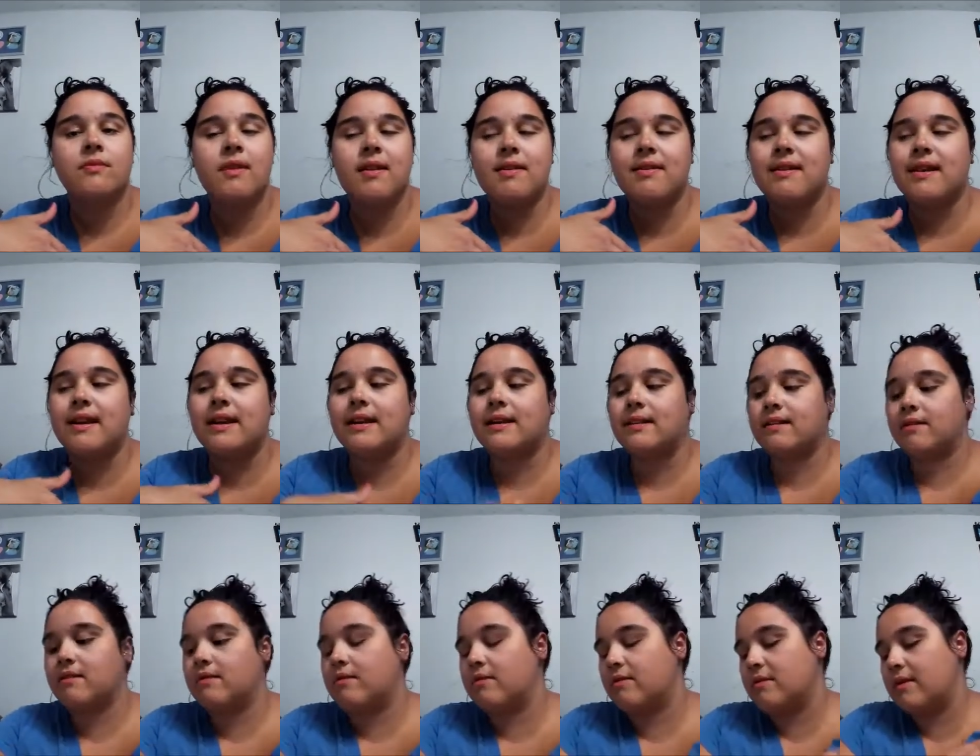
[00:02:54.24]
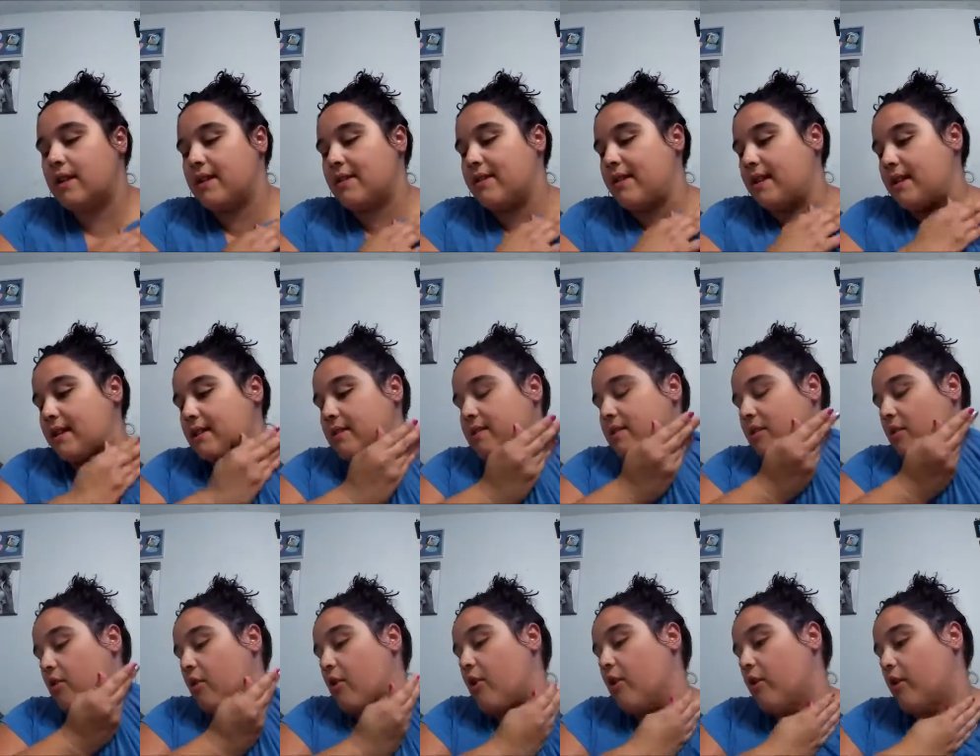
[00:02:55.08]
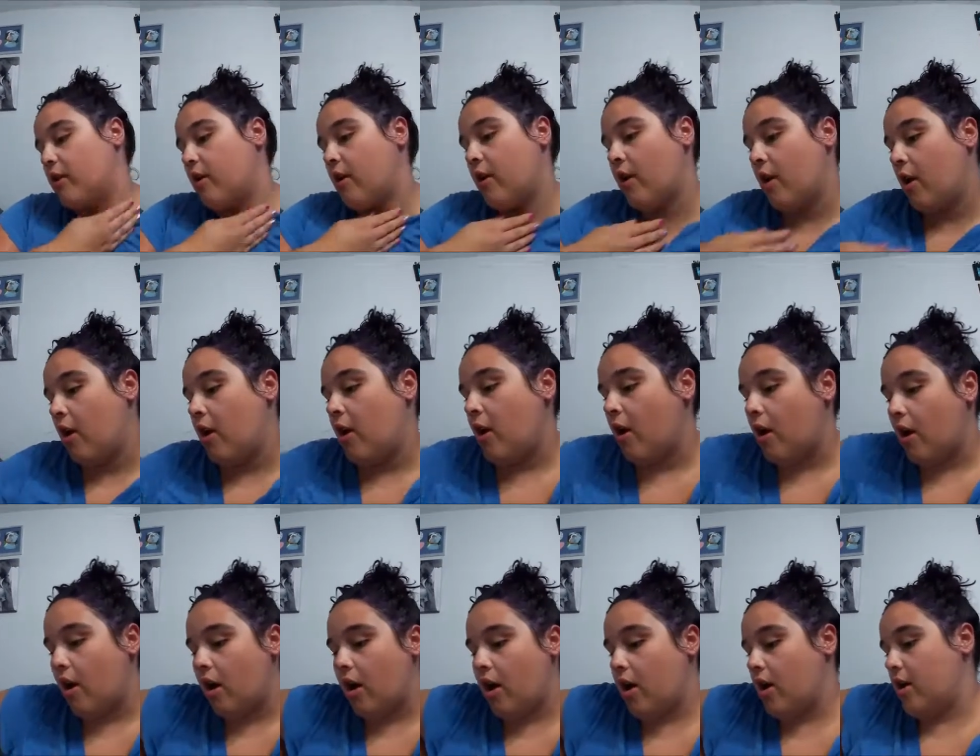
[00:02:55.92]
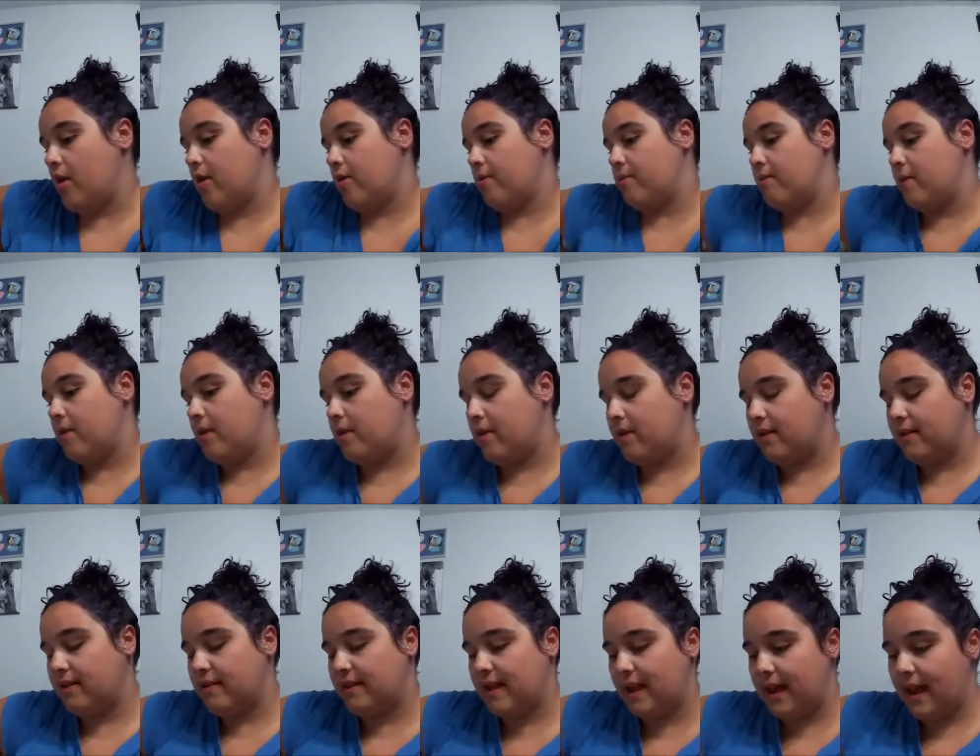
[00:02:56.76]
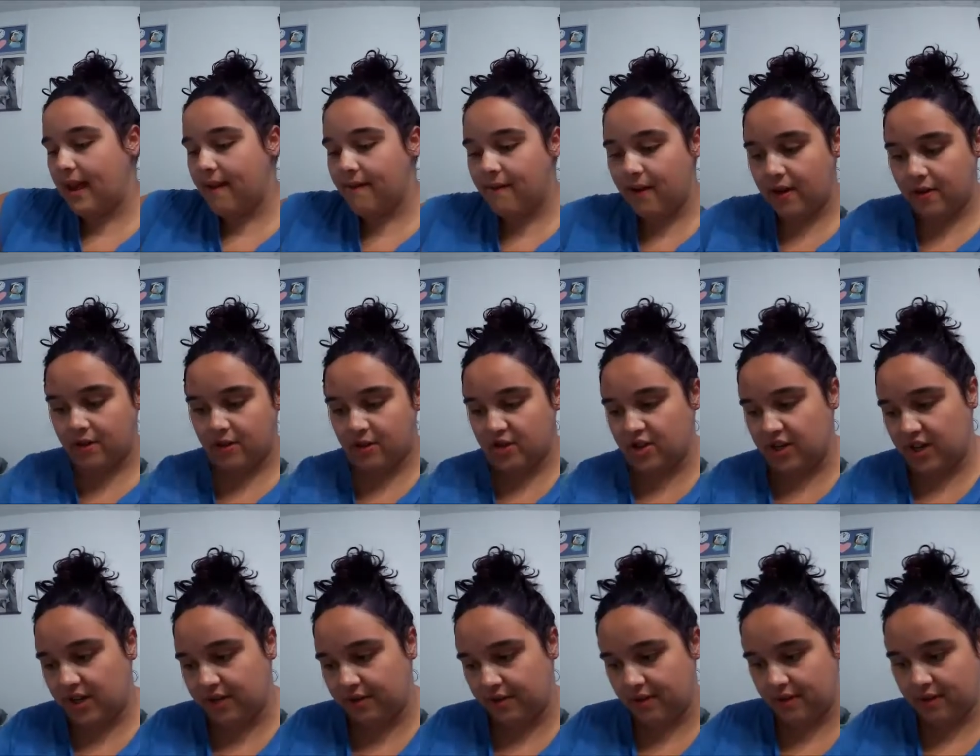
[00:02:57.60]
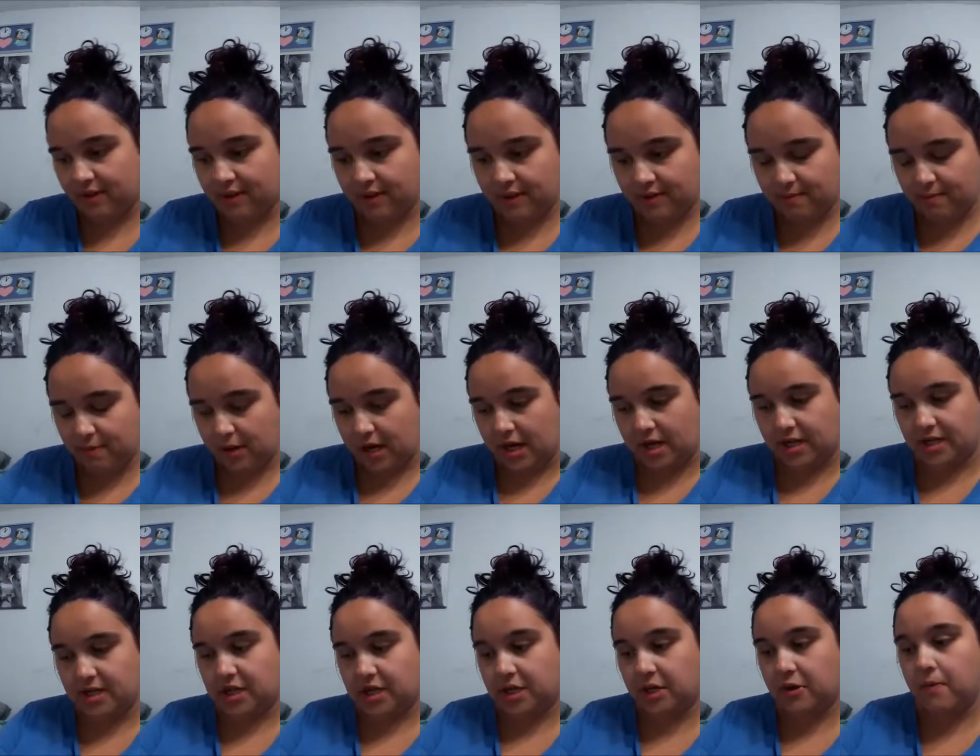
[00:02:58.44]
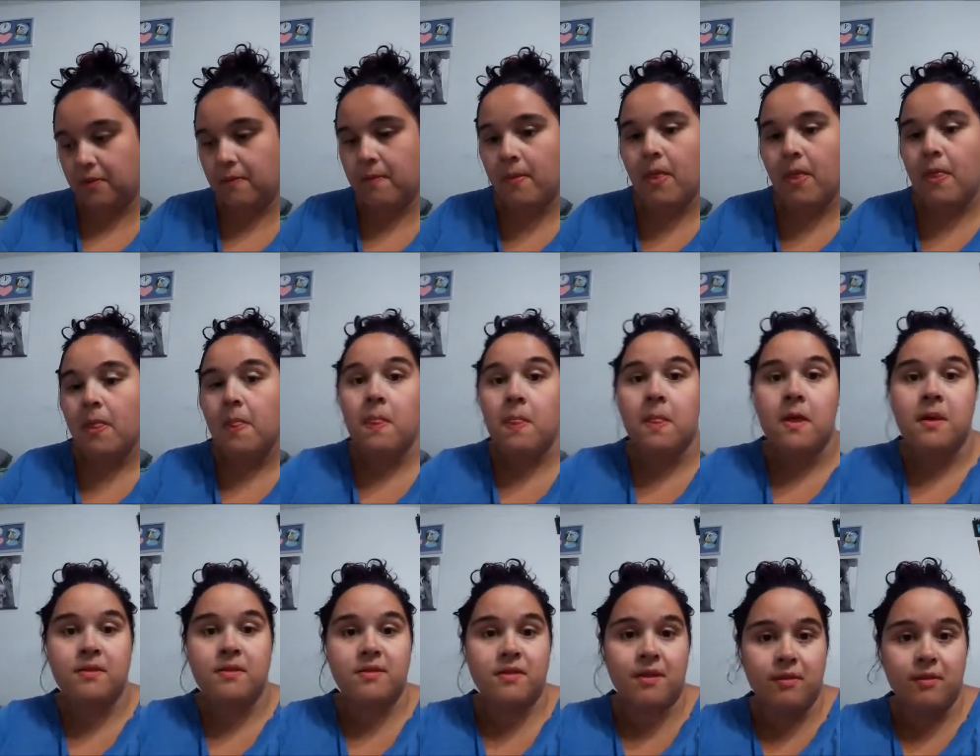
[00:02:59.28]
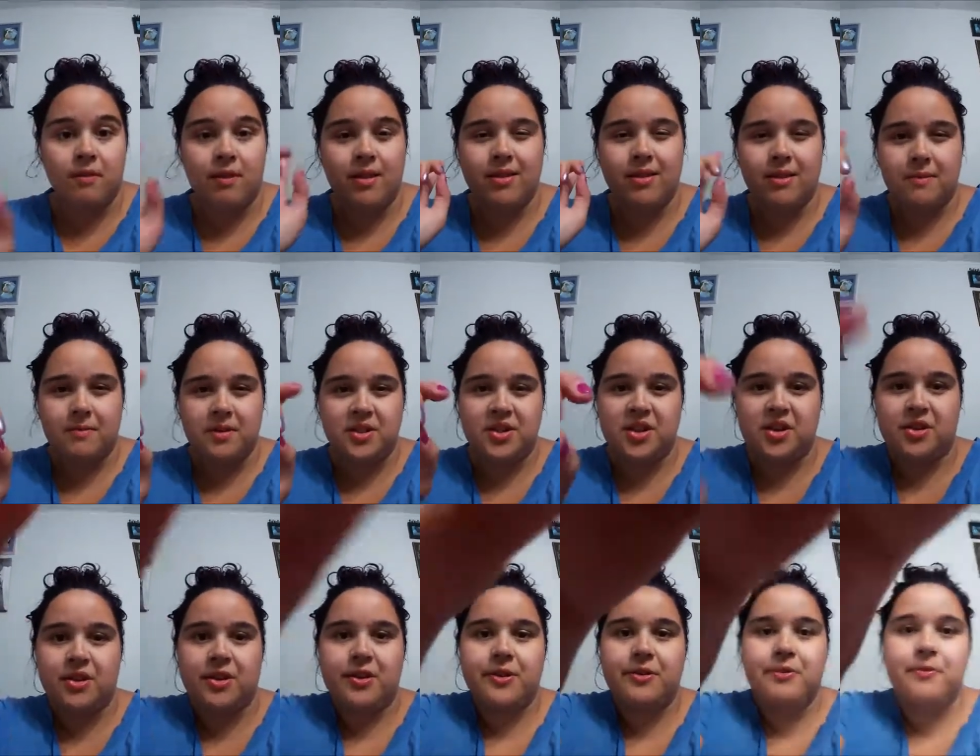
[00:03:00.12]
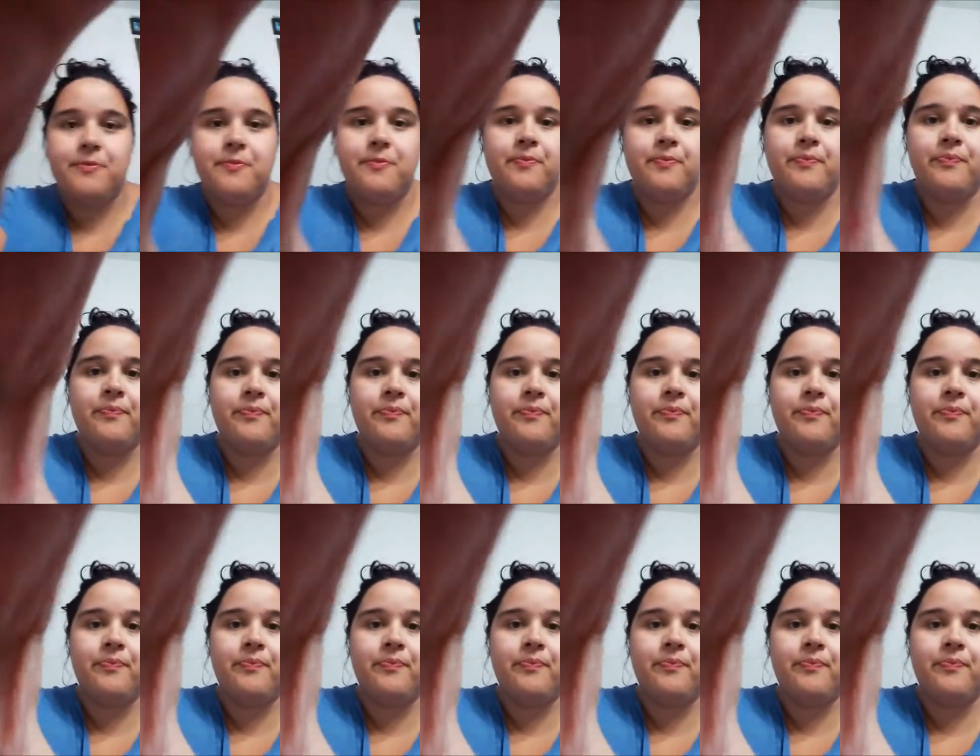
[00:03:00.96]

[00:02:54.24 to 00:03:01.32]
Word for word: this ain't this ain't the look. Um, they have other shades in this brand too. So let me show you.